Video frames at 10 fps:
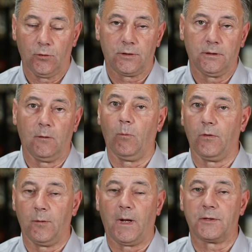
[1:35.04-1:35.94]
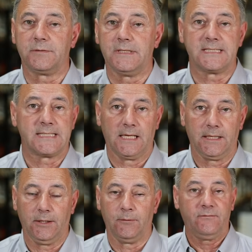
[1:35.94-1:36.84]
look at what the battery is
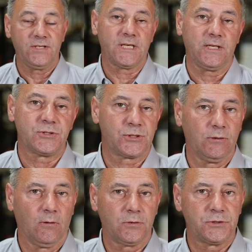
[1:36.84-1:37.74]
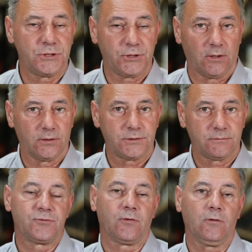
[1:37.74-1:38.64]
telling you. If it takes too long to
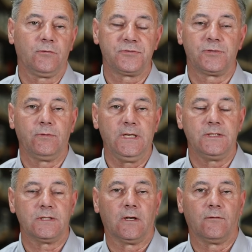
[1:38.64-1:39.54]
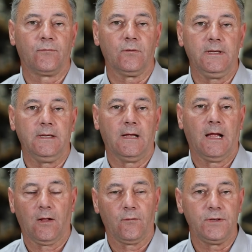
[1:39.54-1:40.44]
charge, struggles to reach a fully
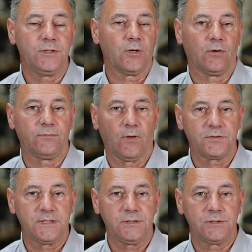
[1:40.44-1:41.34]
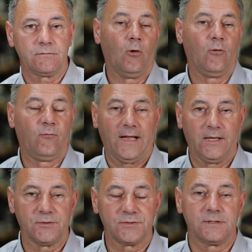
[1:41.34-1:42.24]
healthy charge voltage, or
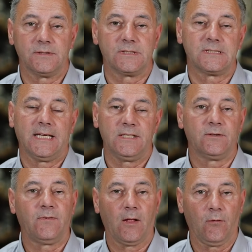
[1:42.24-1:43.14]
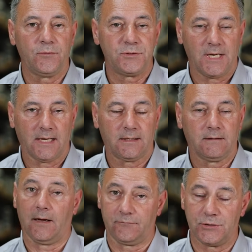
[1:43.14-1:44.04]
fails the state of health
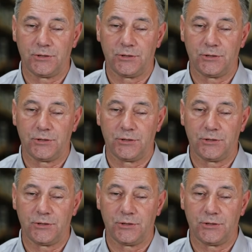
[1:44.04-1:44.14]
check after